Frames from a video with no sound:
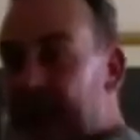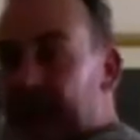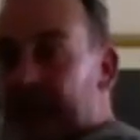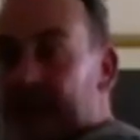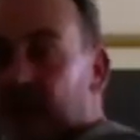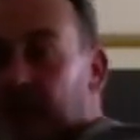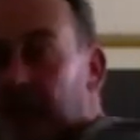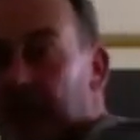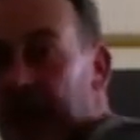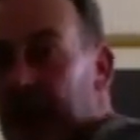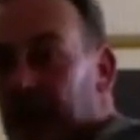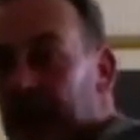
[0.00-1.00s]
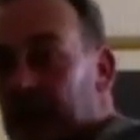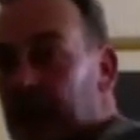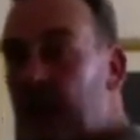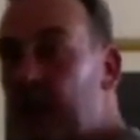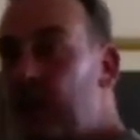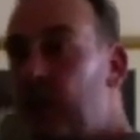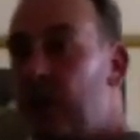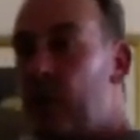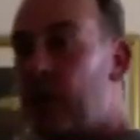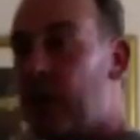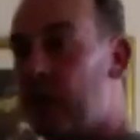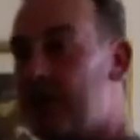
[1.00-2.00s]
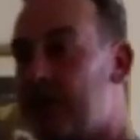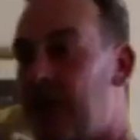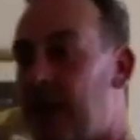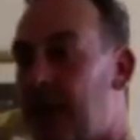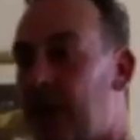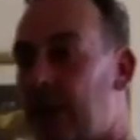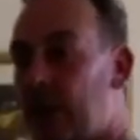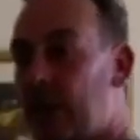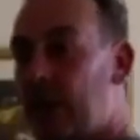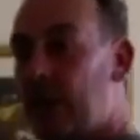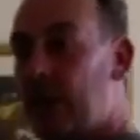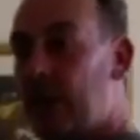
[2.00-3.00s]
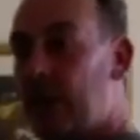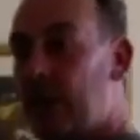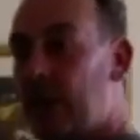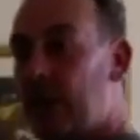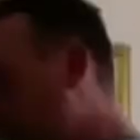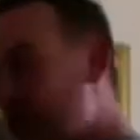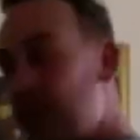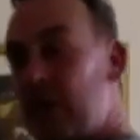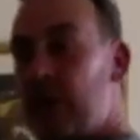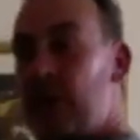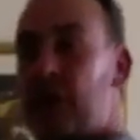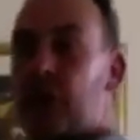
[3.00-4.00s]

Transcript: is all about, you know, what I was saying, drop, you